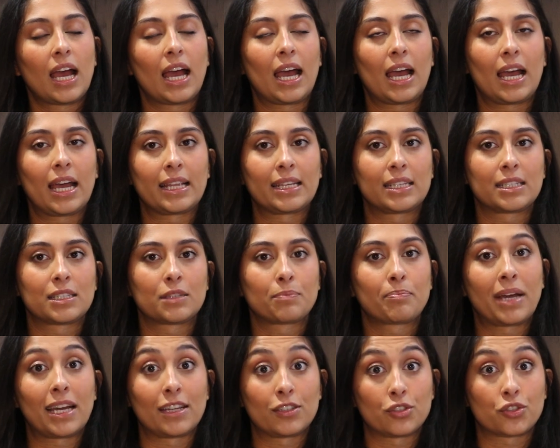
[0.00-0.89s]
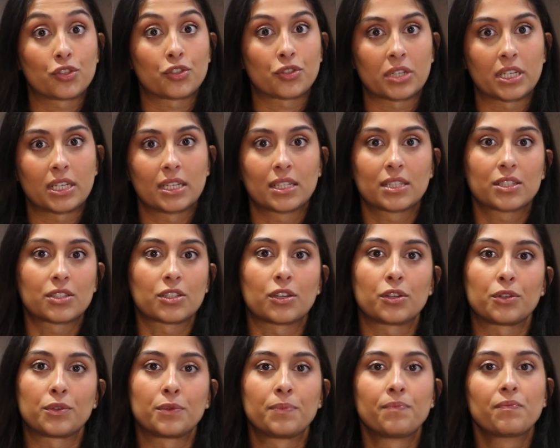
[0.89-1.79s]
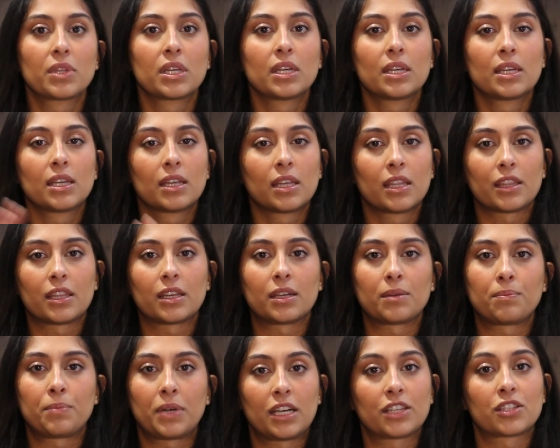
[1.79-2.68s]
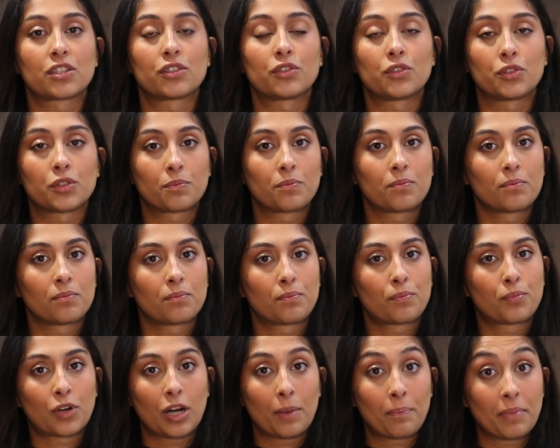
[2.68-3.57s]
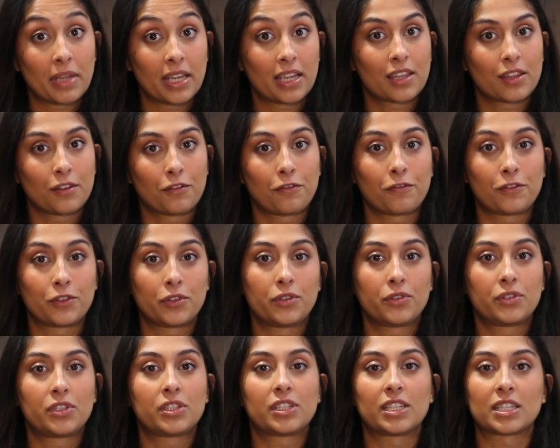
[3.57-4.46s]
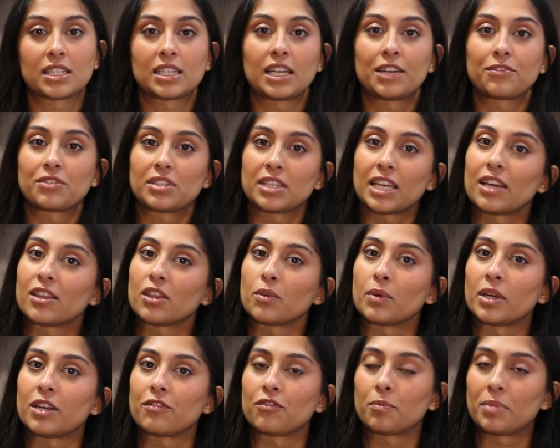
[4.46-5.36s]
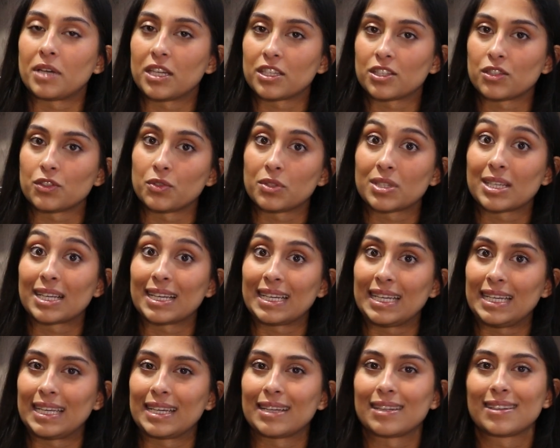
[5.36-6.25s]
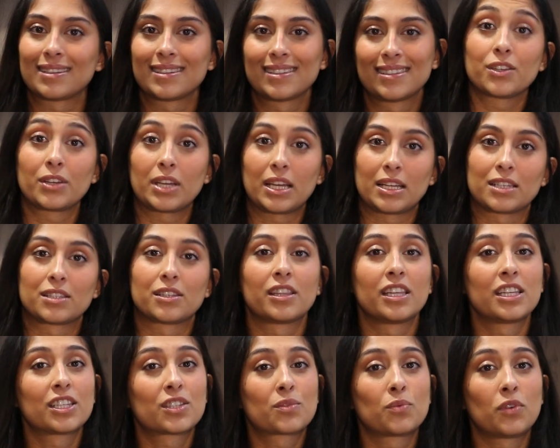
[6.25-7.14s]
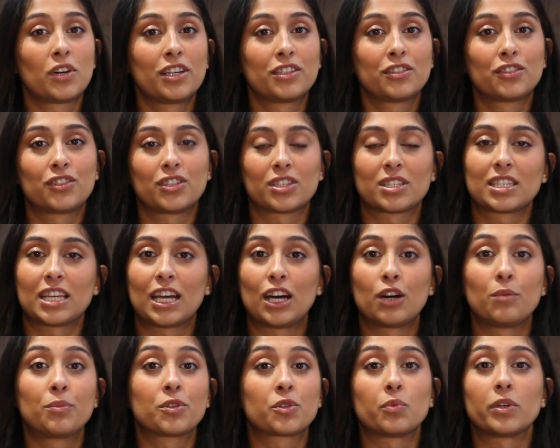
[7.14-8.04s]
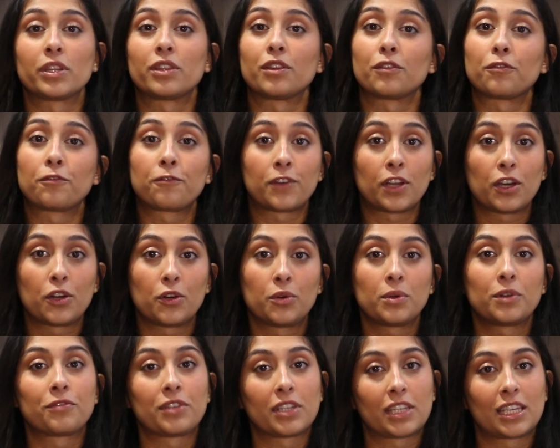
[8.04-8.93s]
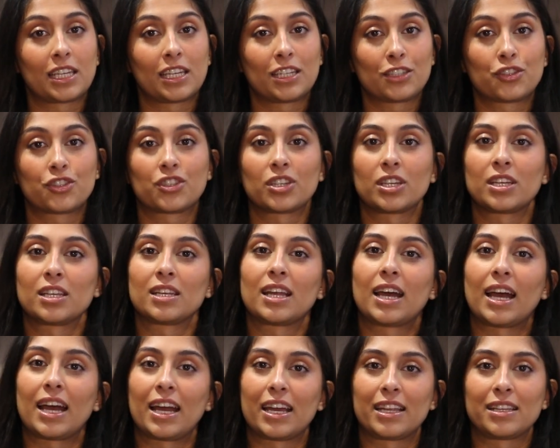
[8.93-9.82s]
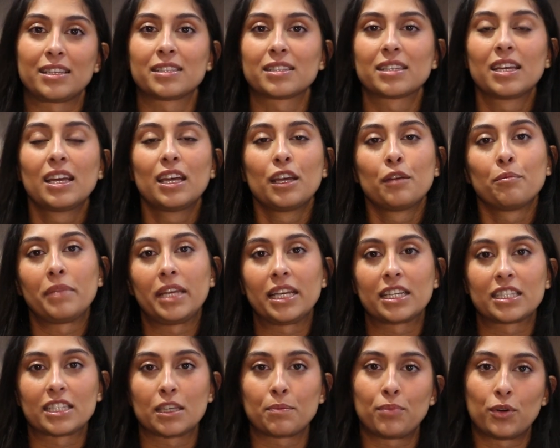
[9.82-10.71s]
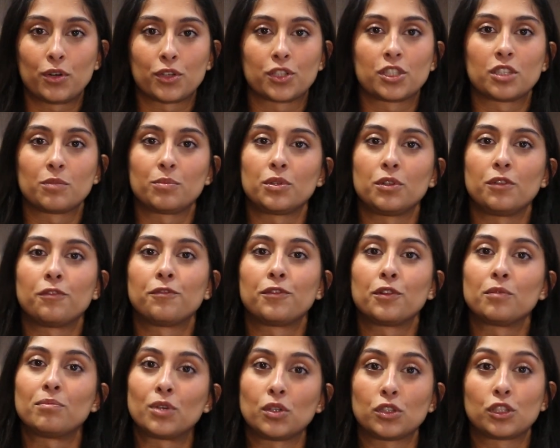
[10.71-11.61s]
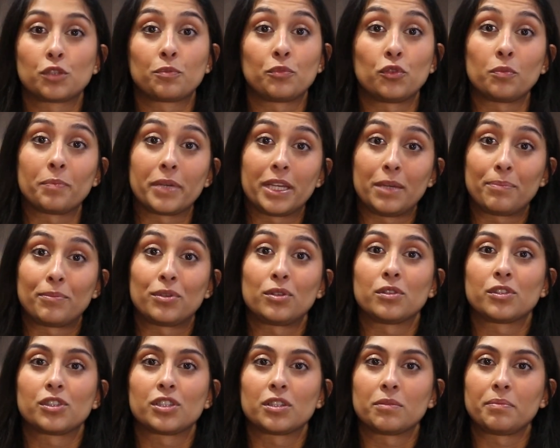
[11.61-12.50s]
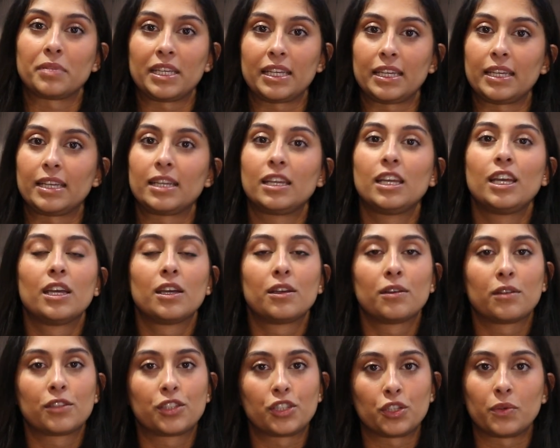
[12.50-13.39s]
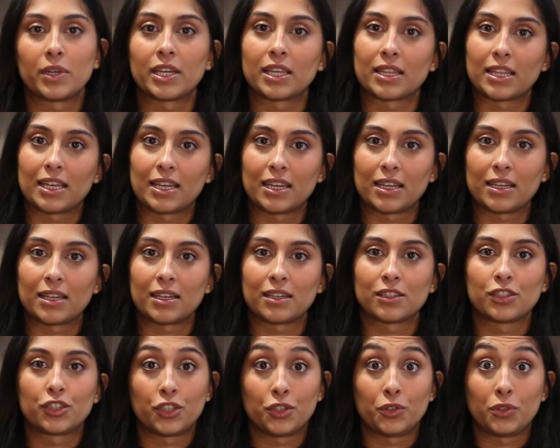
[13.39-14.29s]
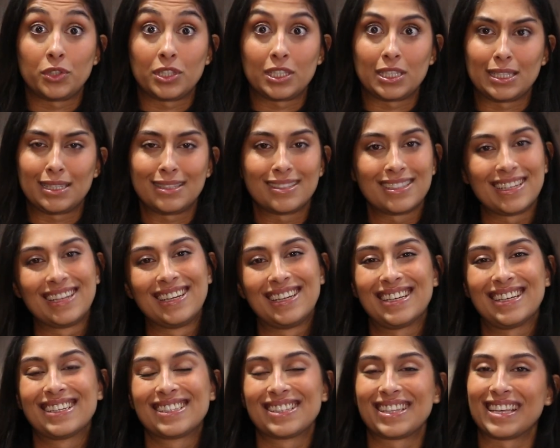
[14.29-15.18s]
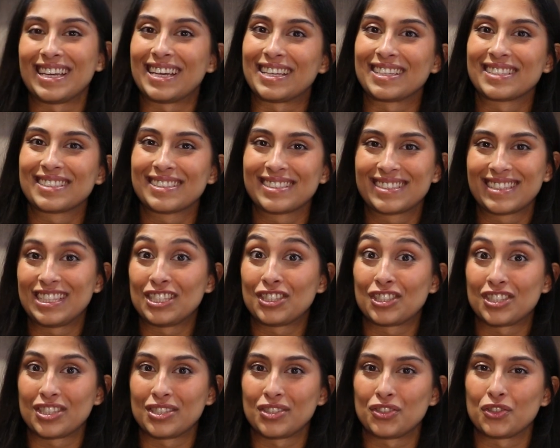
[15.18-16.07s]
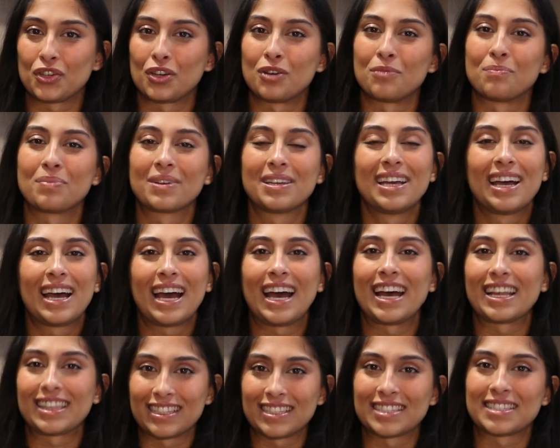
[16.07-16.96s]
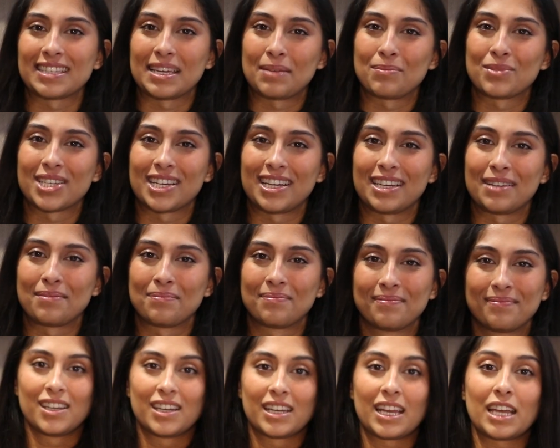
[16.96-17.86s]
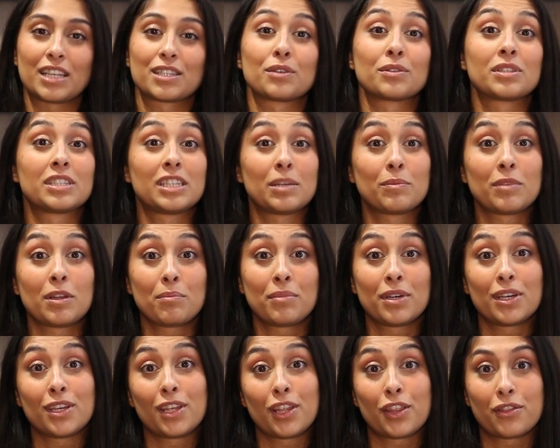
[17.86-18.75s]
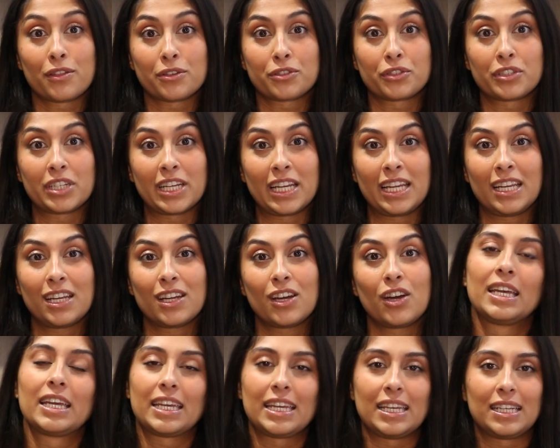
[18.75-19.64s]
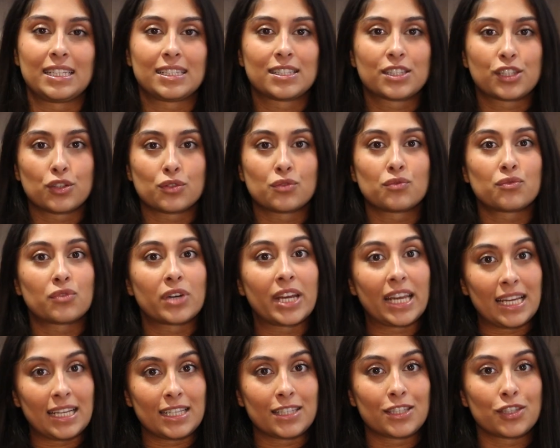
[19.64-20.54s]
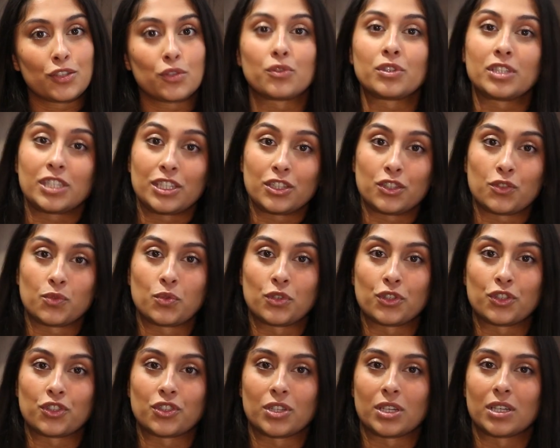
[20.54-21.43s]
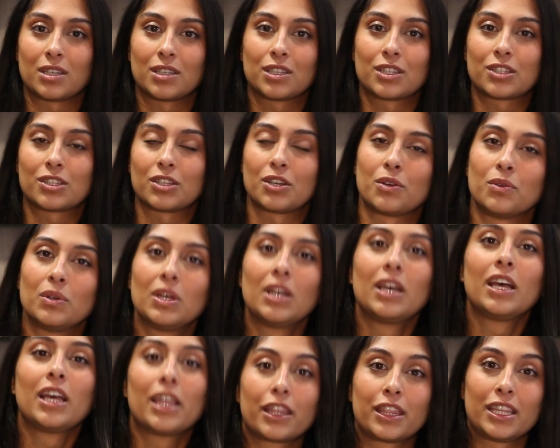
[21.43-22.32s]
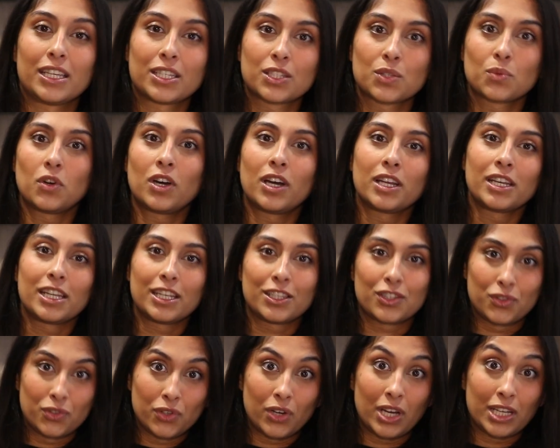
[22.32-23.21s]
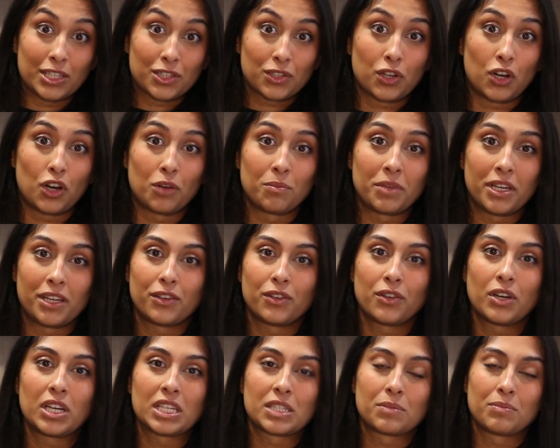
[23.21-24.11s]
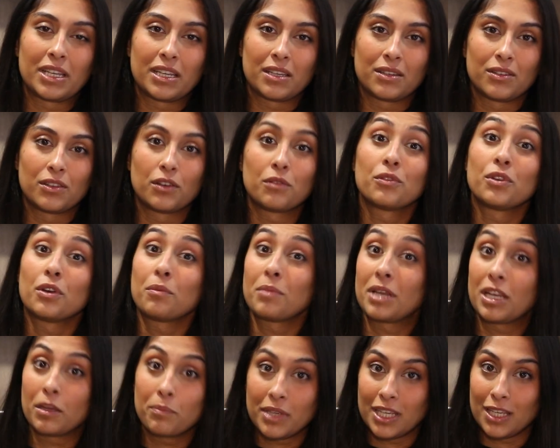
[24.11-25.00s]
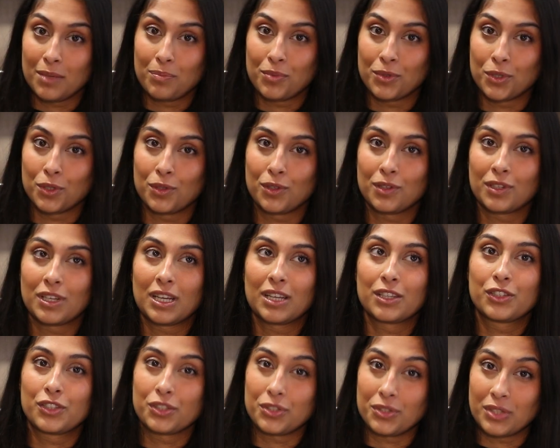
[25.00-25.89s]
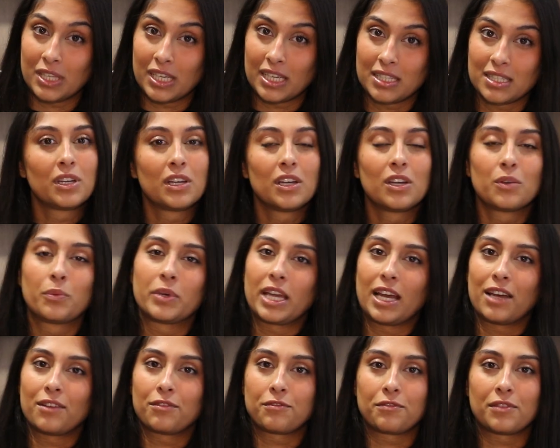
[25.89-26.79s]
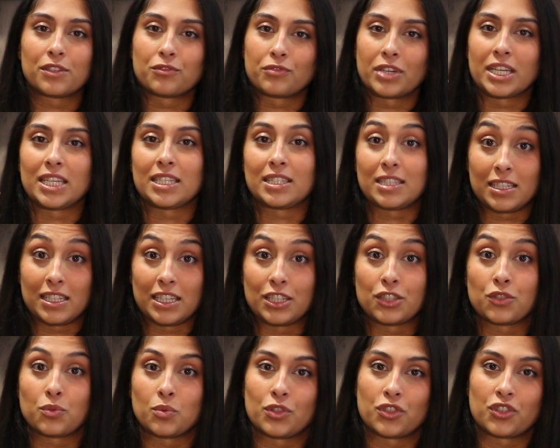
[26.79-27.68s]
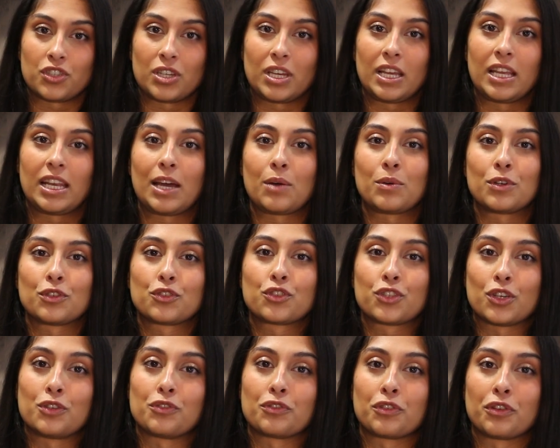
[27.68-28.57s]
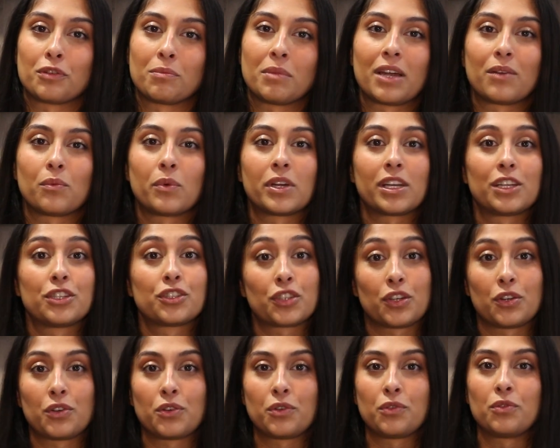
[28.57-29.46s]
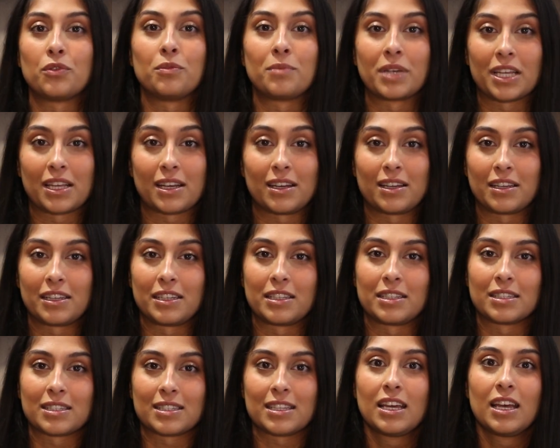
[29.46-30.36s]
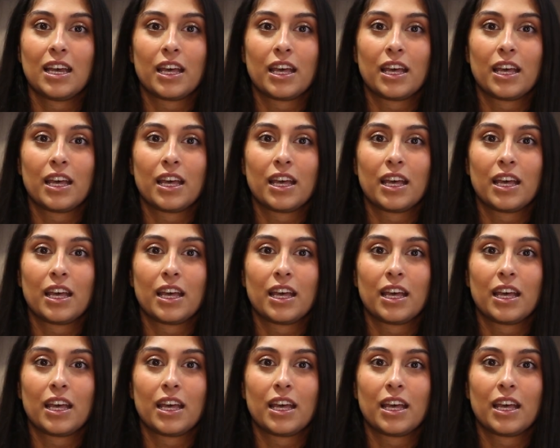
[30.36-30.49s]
and pantry. So the person who's prepping the food doesn't have to get in the way of the person who's cleaning. So yeah, so this one just helps with the flow of the kitchen and makes it possible for multiple people to be doing their duty, their kitchen job at the same time. Okay, so tip number 3 is to raise your dishwasher. So this one is not as common, not many people do this. We have a raised dishwasher in our showroom, and when I show all my clients,